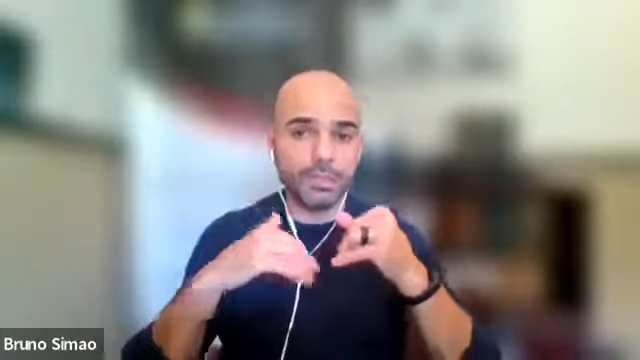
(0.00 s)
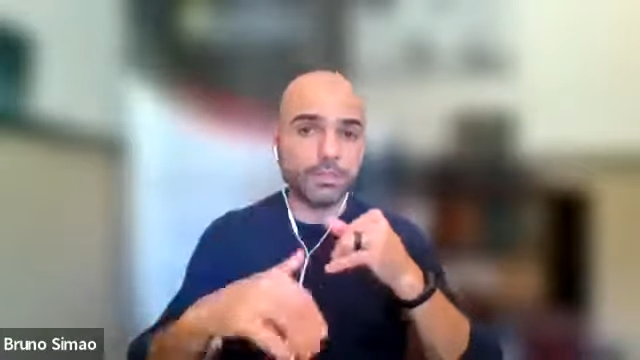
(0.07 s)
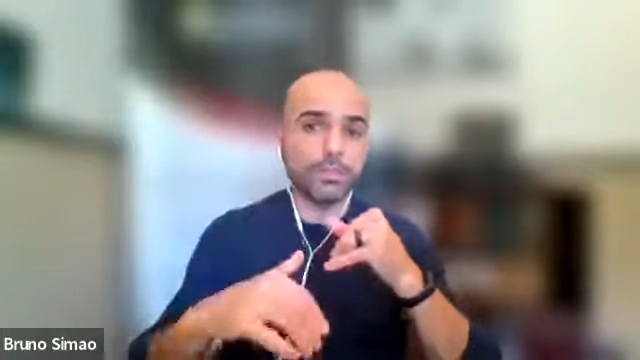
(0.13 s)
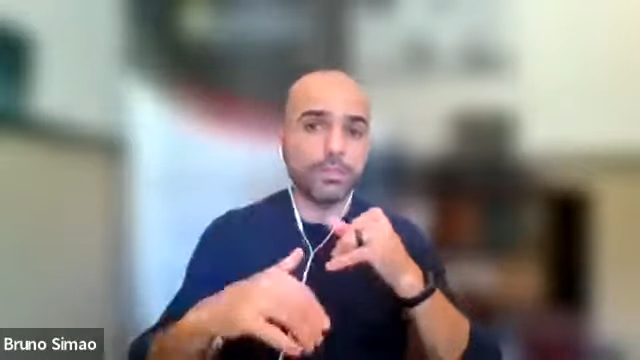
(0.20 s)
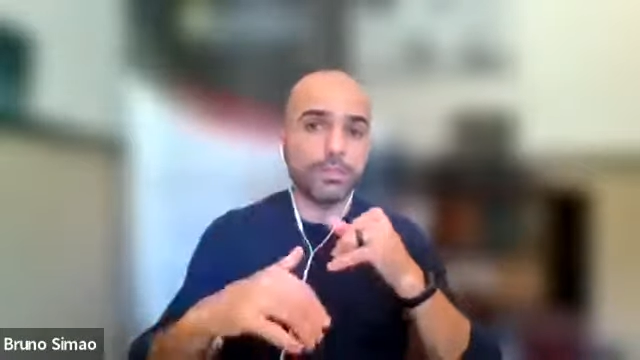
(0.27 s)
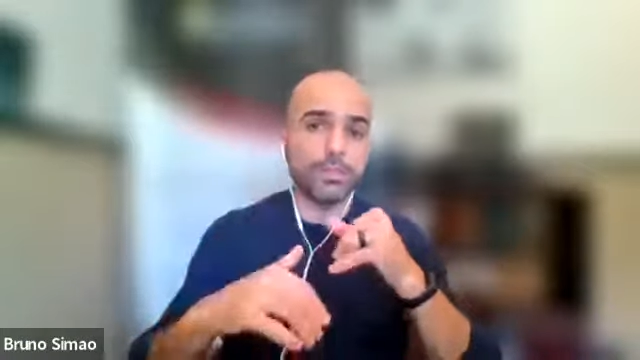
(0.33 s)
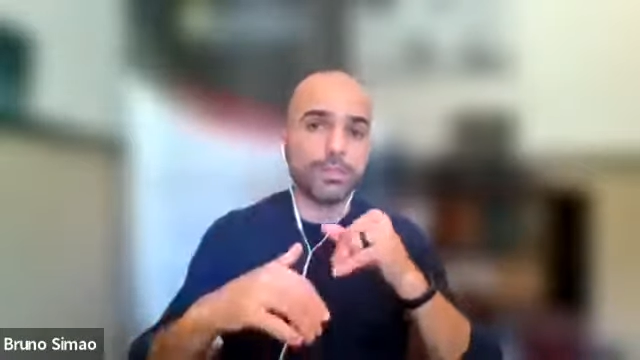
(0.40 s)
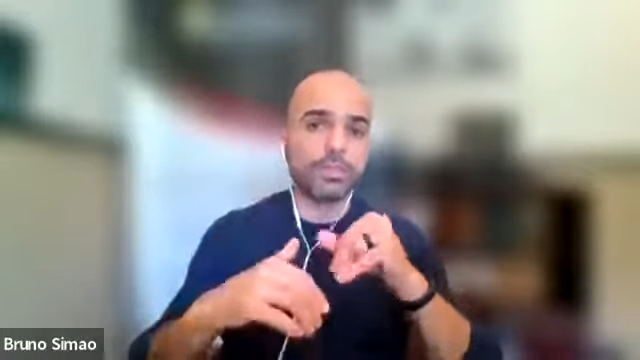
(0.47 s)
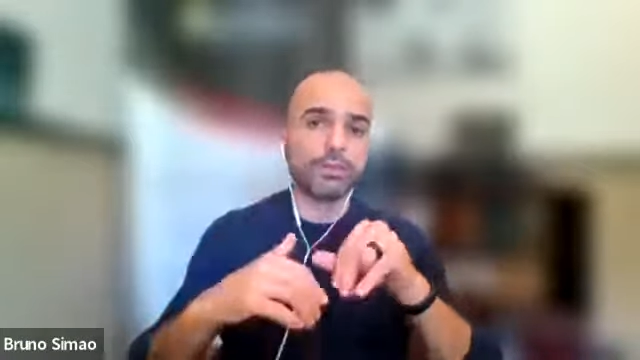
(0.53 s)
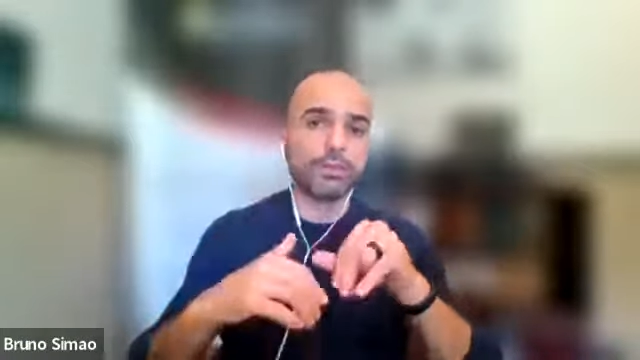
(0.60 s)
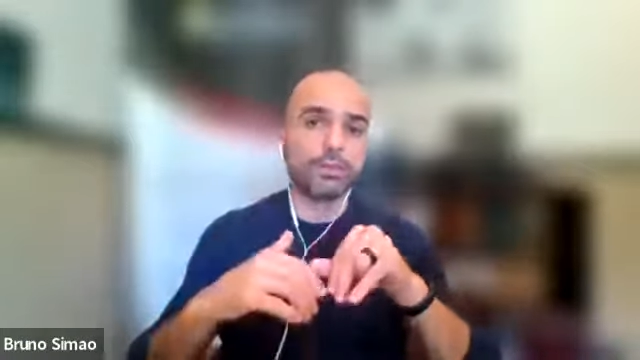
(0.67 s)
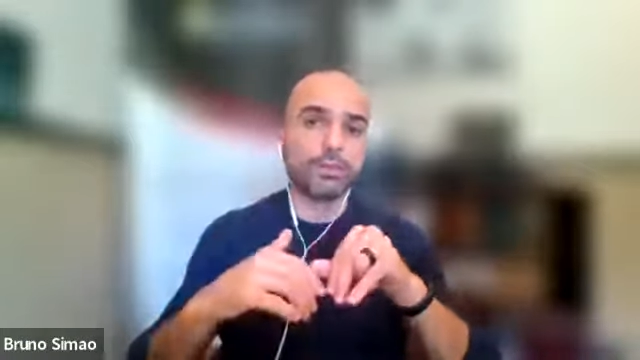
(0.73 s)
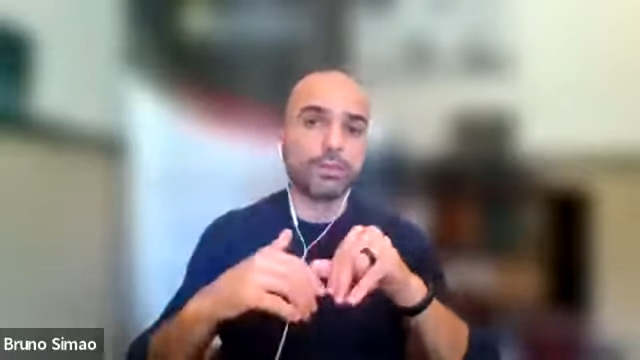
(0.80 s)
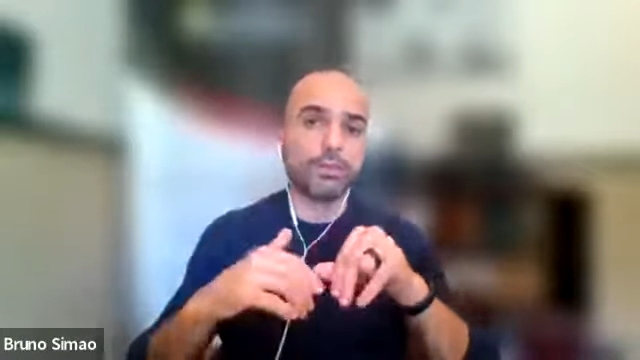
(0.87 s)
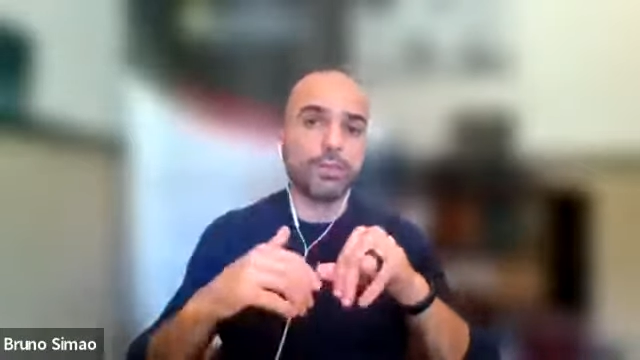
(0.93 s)
these orders
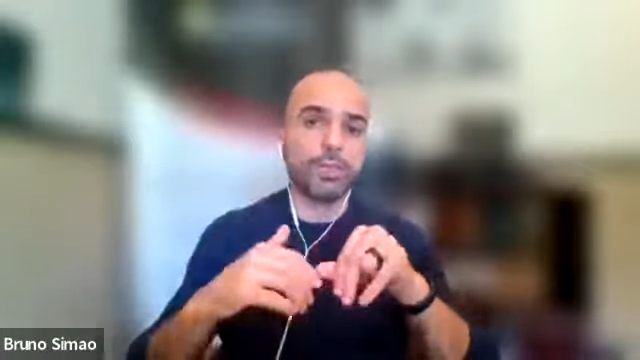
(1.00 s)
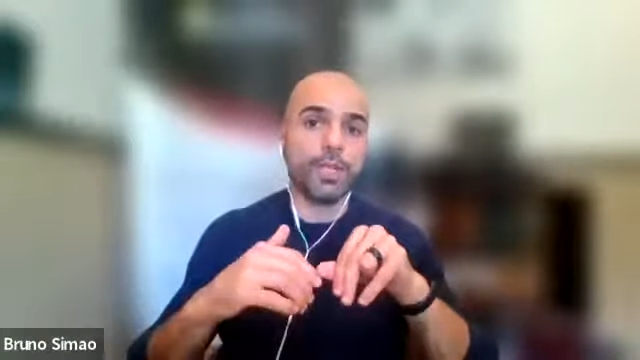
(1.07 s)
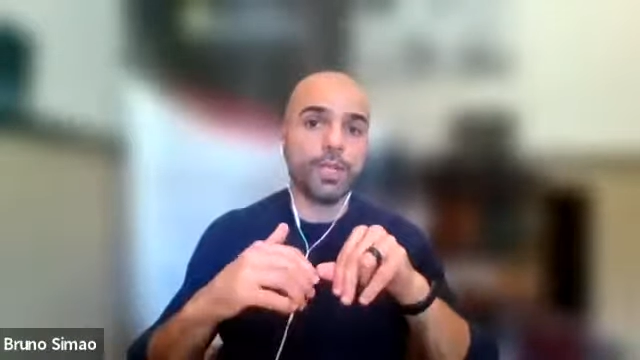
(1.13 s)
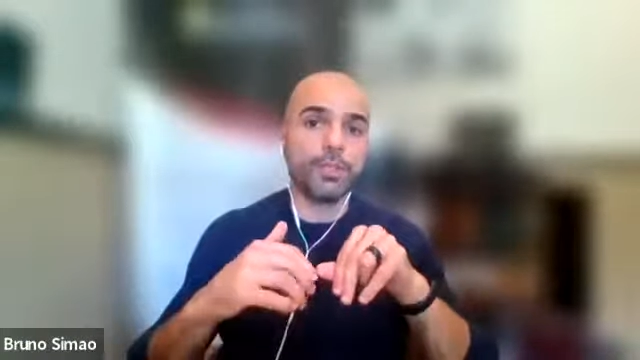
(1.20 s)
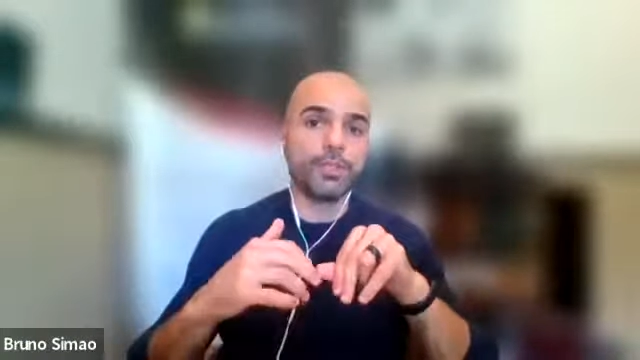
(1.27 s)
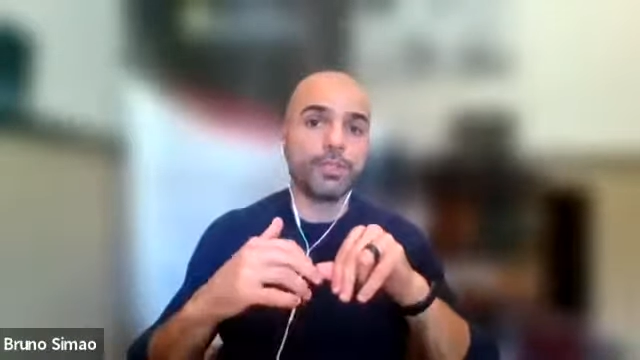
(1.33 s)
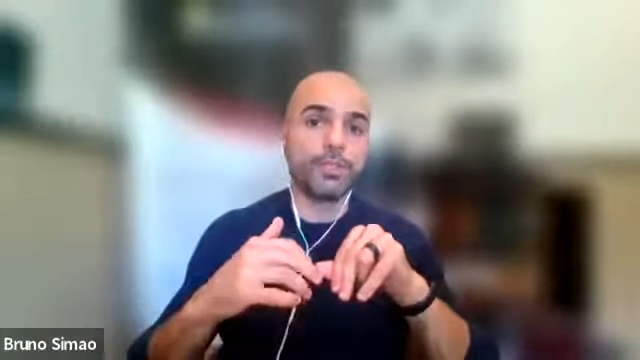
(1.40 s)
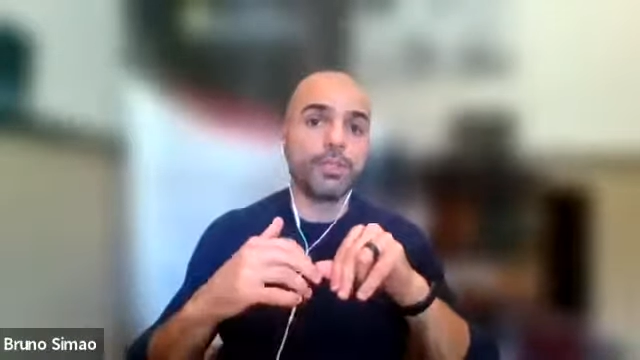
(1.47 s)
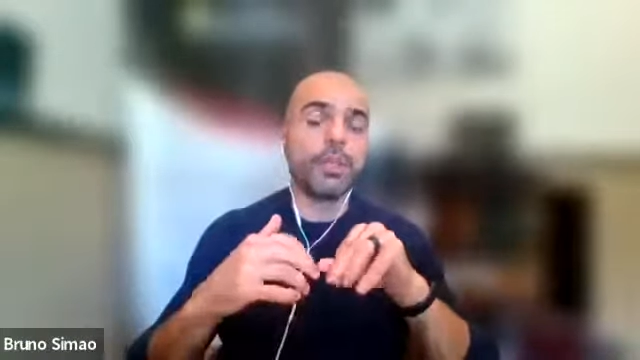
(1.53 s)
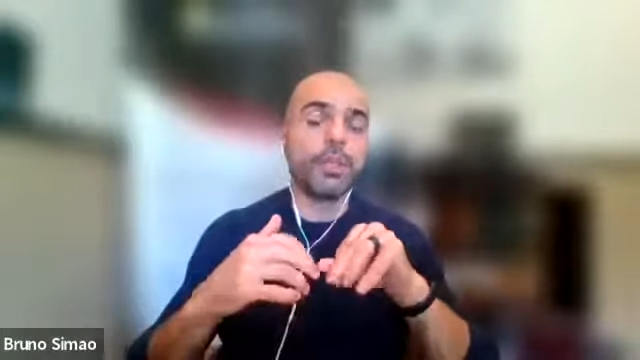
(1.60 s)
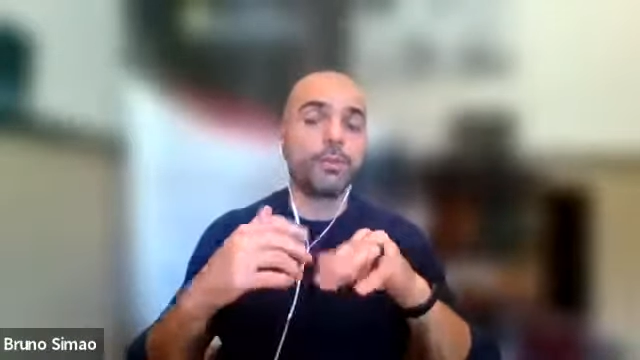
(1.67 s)
for spoliation,